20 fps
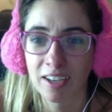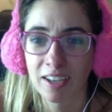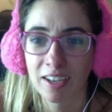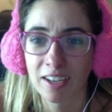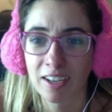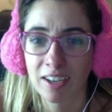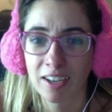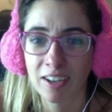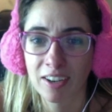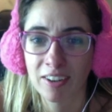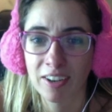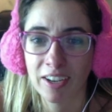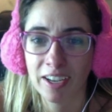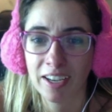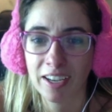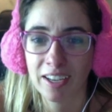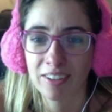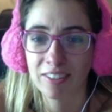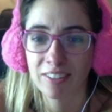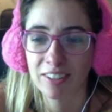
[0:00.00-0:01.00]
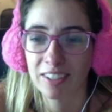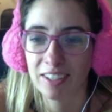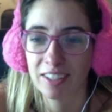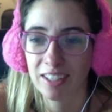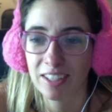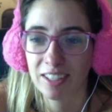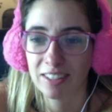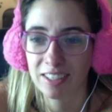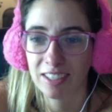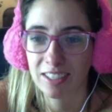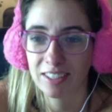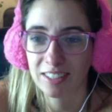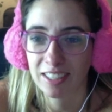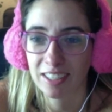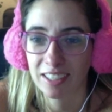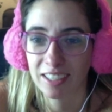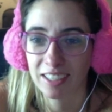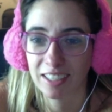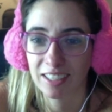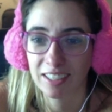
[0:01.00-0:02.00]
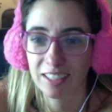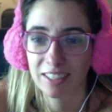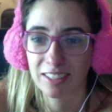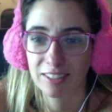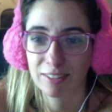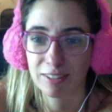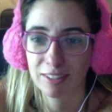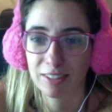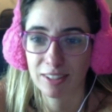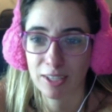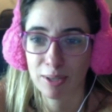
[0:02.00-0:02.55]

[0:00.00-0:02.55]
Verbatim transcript: Oh wait, I don't want to. That sounds like a claim